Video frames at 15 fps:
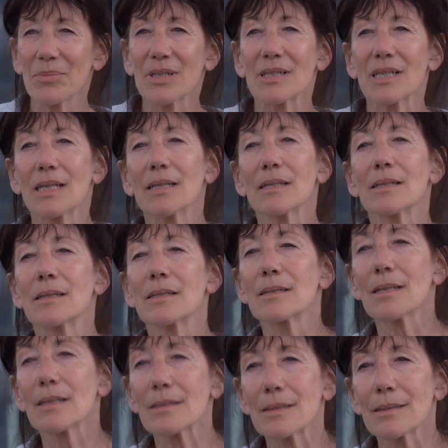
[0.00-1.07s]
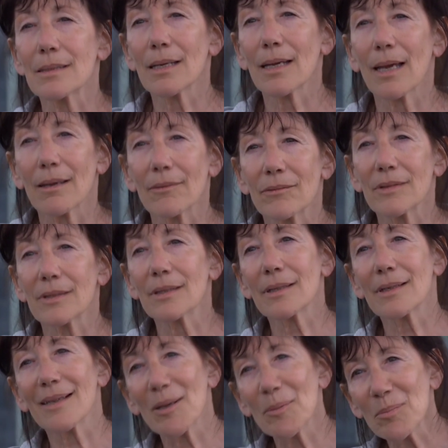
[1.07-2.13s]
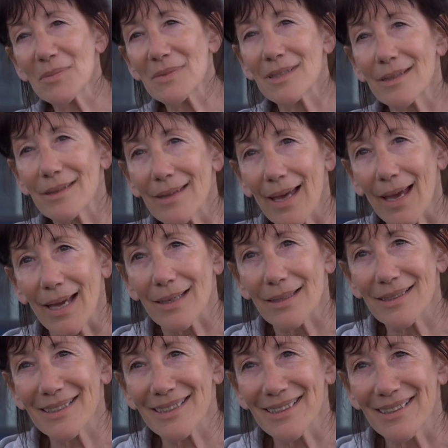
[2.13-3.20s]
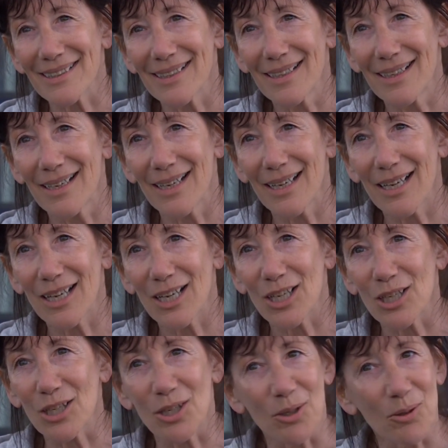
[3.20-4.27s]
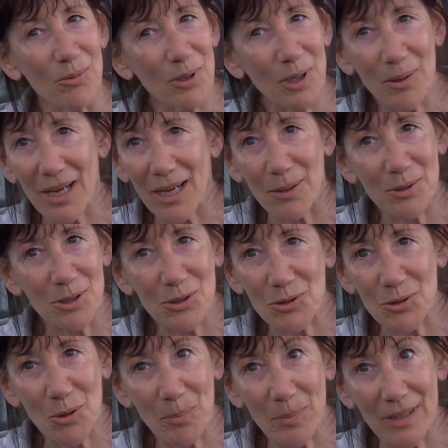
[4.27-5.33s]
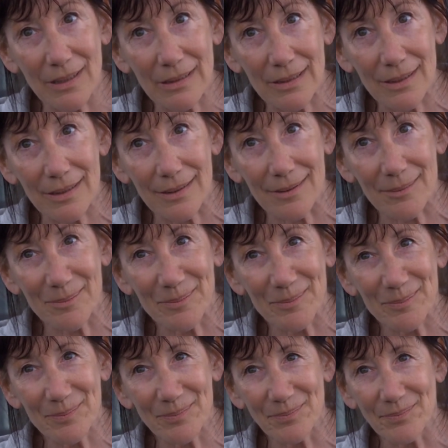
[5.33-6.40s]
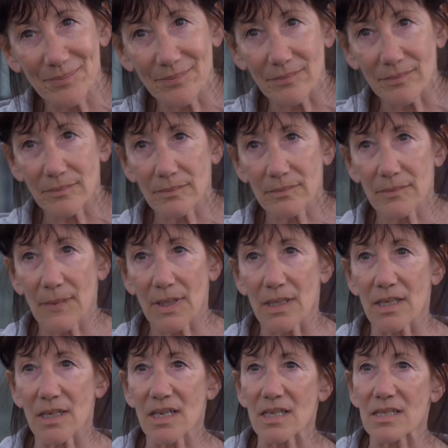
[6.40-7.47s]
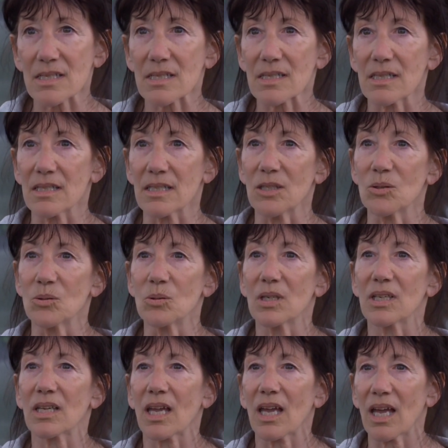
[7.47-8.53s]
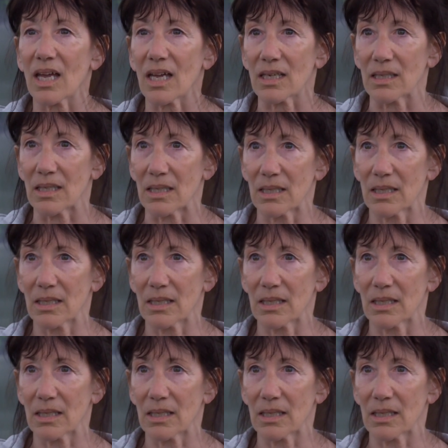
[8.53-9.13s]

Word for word: But it doesn't have to come to that. You know how to stop it. I can't. Yes, you can.